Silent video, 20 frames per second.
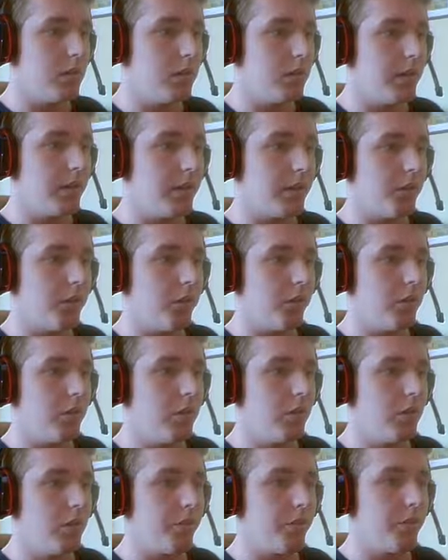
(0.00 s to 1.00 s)
leading to
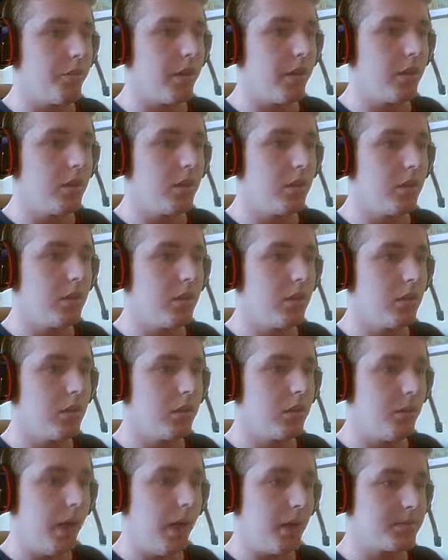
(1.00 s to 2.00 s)
nothing.
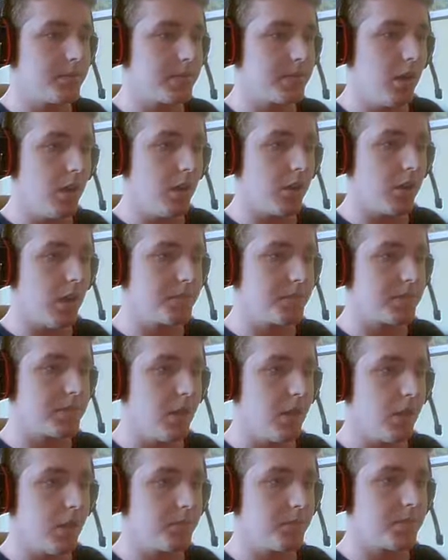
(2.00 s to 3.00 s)
Alright, I'm stuck, I'm
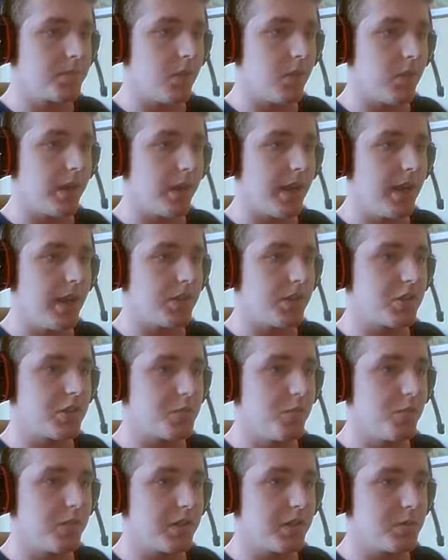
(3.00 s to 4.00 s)
stuck, I'm stuck. Okay, let's
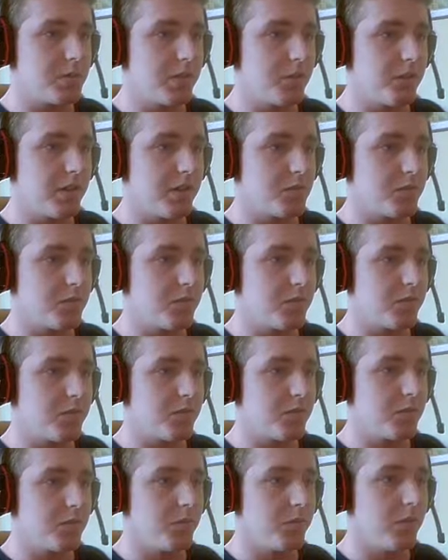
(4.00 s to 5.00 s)
just move, let's move, let's move,
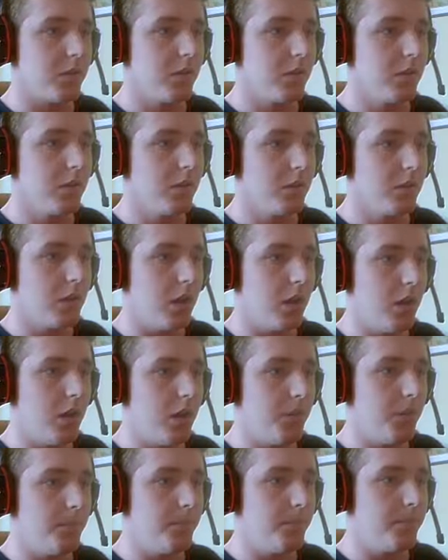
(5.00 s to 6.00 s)
let's
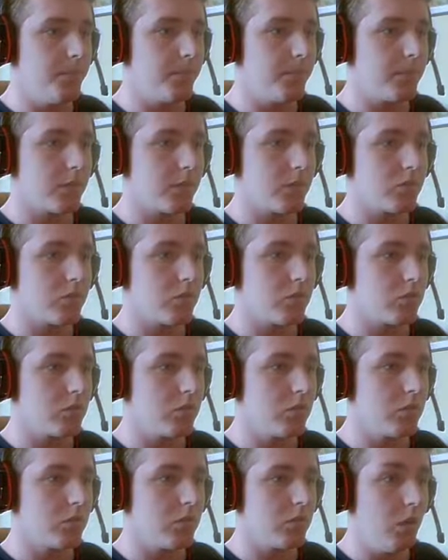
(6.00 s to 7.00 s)
move. Um,
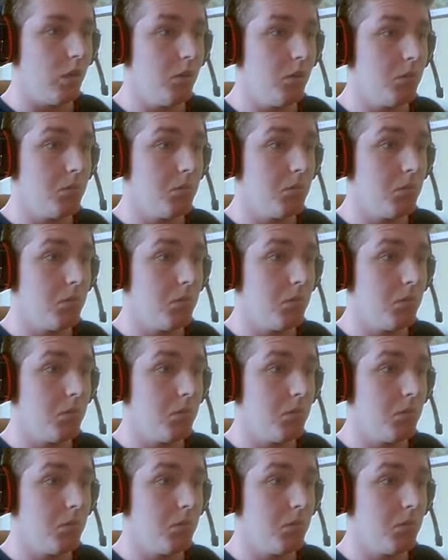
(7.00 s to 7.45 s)
oh.